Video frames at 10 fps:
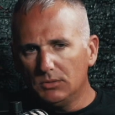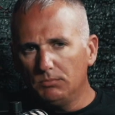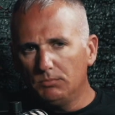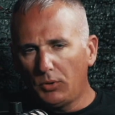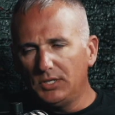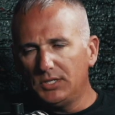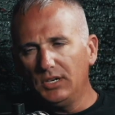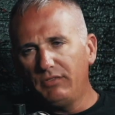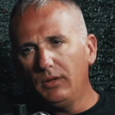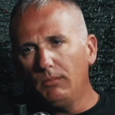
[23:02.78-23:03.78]
pretty
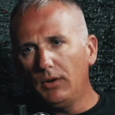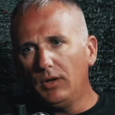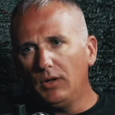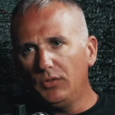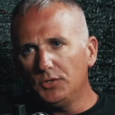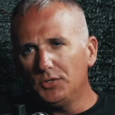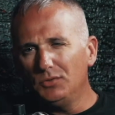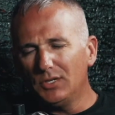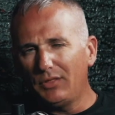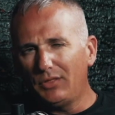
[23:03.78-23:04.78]
significant mental health issues,
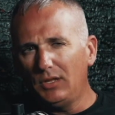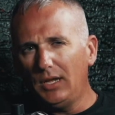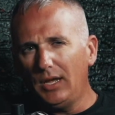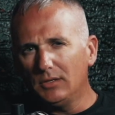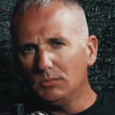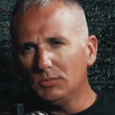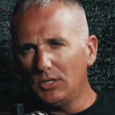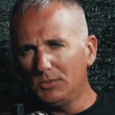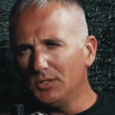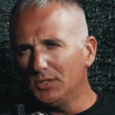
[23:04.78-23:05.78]
and I think he had some
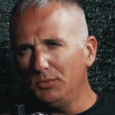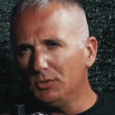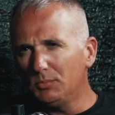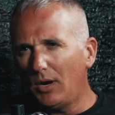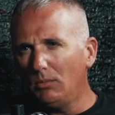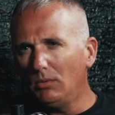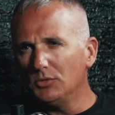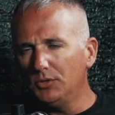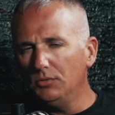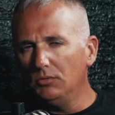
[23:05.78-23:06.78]
substance abuse problems
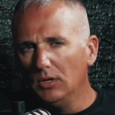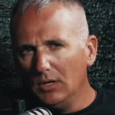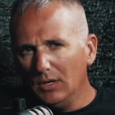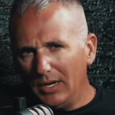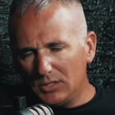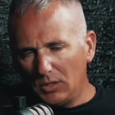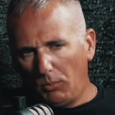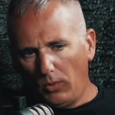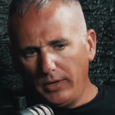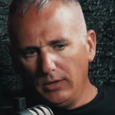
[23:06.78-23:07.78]
too at some
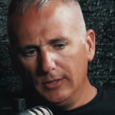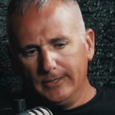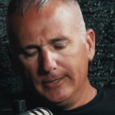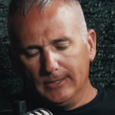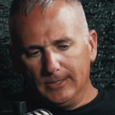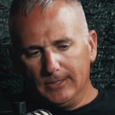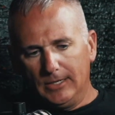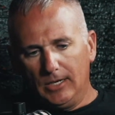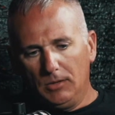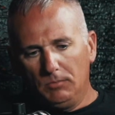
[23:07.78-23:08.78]
point.
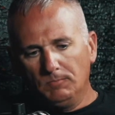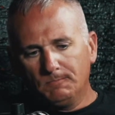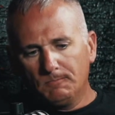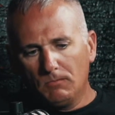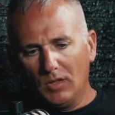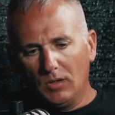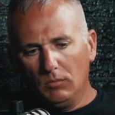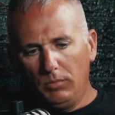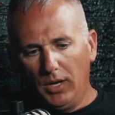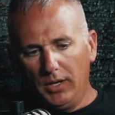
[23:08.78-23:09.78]

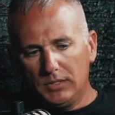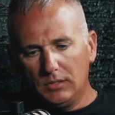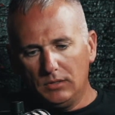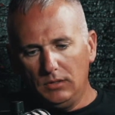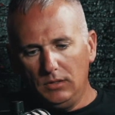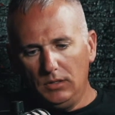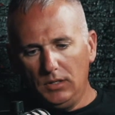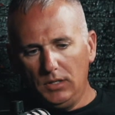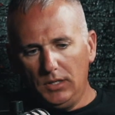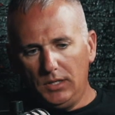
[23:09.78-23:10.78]
But
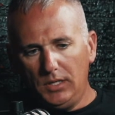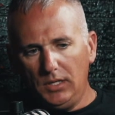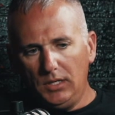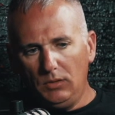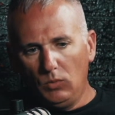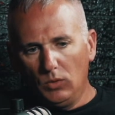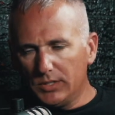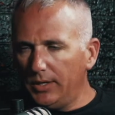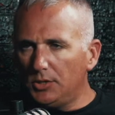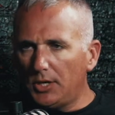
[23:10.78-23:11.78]
he was
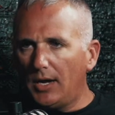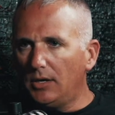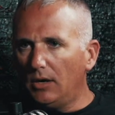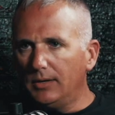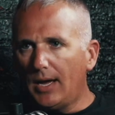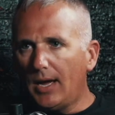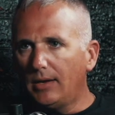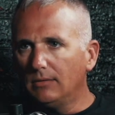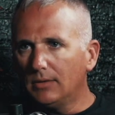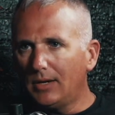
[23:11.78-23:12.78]
a giant gun guy,
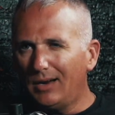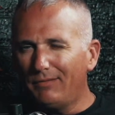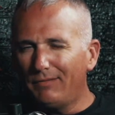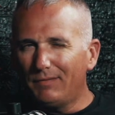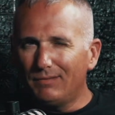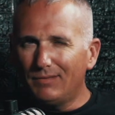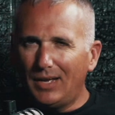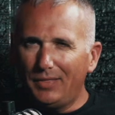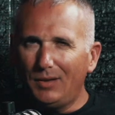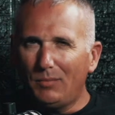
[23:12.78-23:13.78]
kind of, I think,